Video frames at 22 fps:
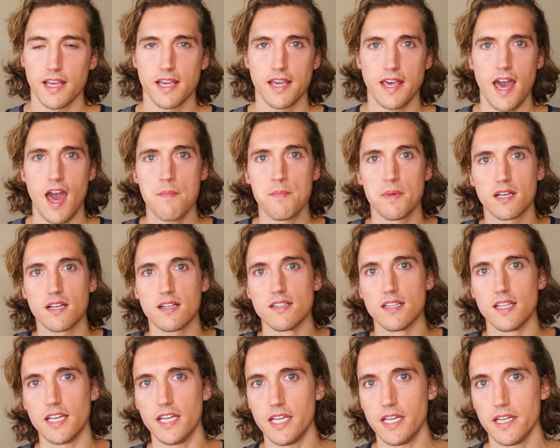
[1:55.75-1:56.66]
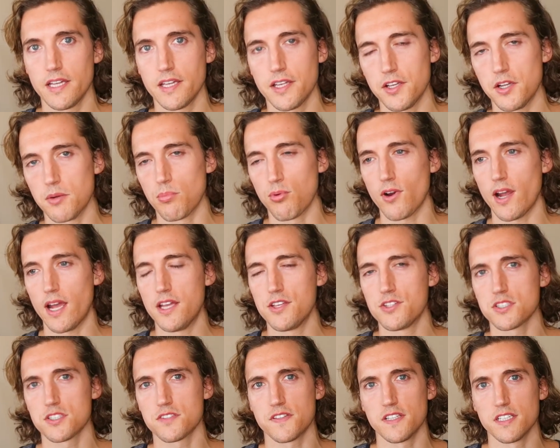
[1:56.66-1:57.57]
Chemically, your brain
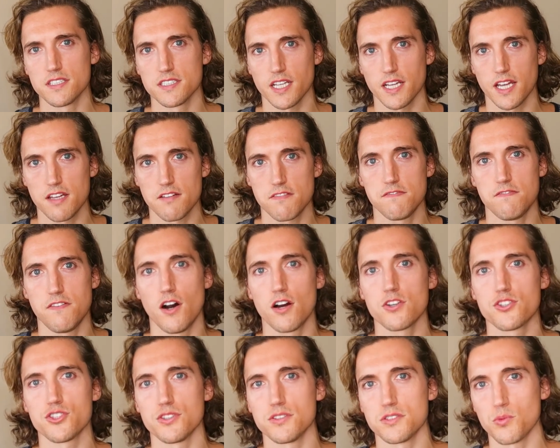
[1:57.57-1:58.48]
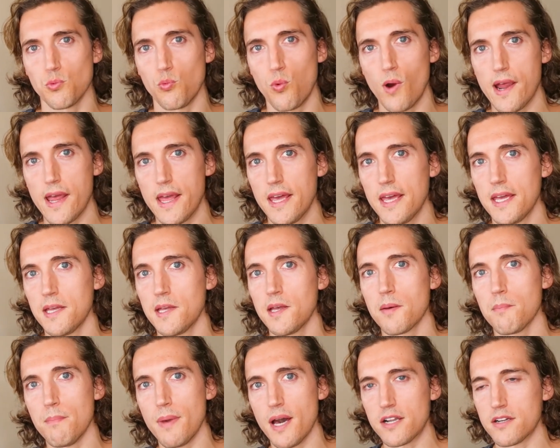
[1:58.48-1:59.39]
just feels like it functions
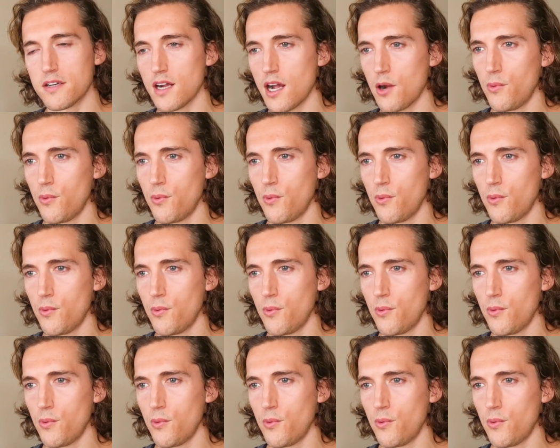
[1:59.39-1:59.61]
way better.